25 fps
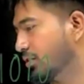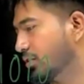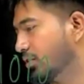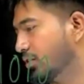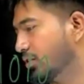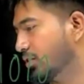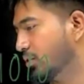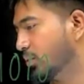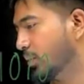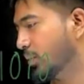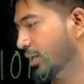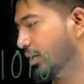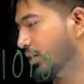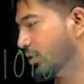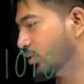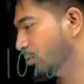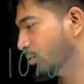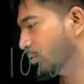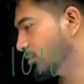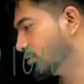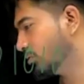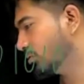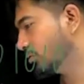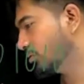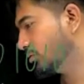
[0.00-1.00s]

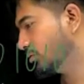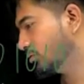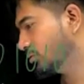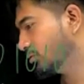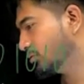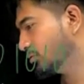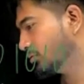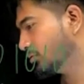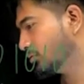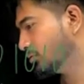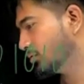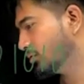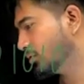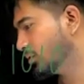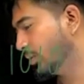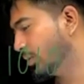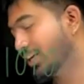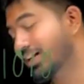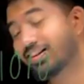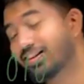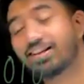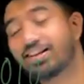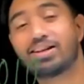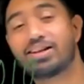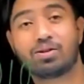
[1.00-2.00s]
22.
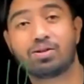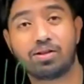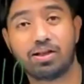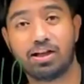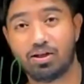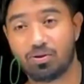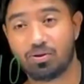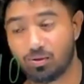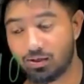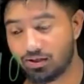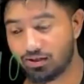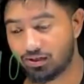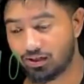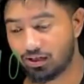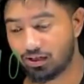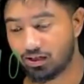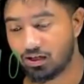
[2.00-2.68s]
23, no, yeah, 23.